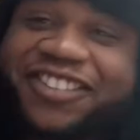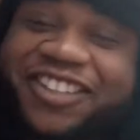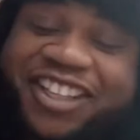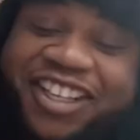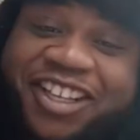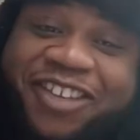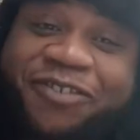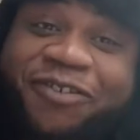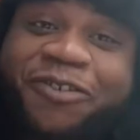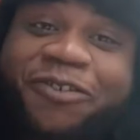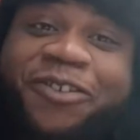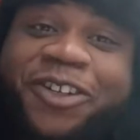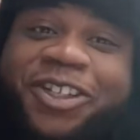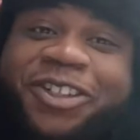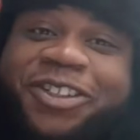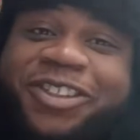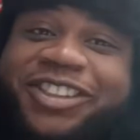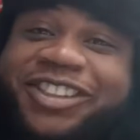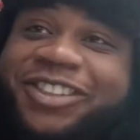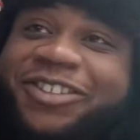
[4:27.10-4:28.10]
Yeah, for
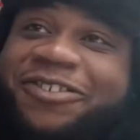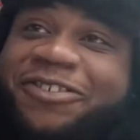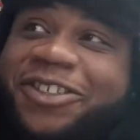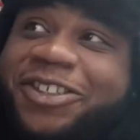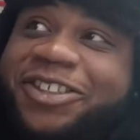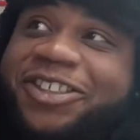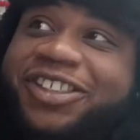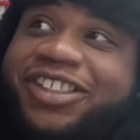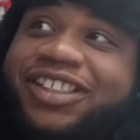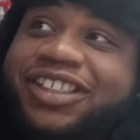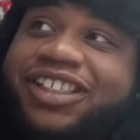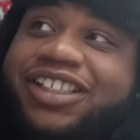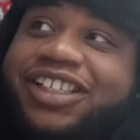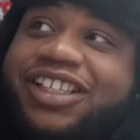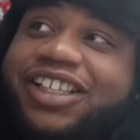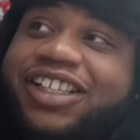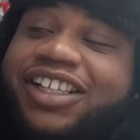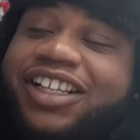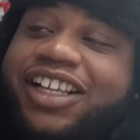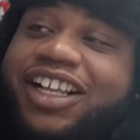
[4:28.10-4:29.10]
real. So,
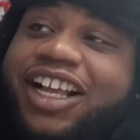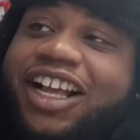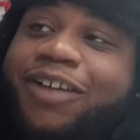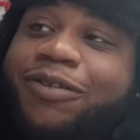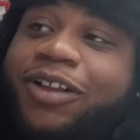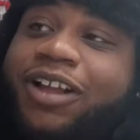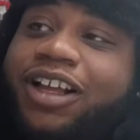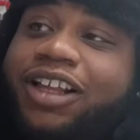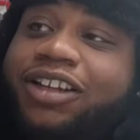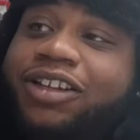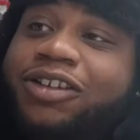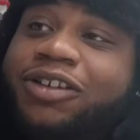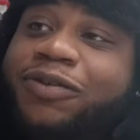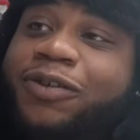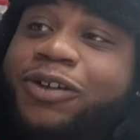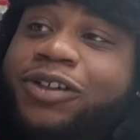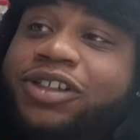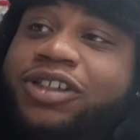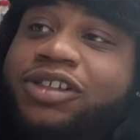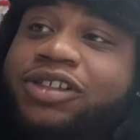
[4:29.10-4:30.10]
I love
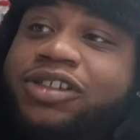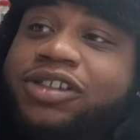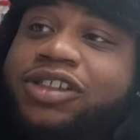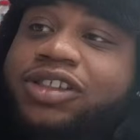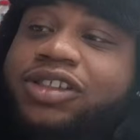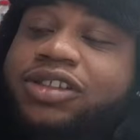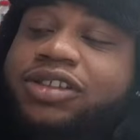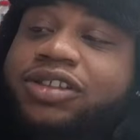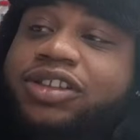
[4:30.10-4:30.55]
her dearly.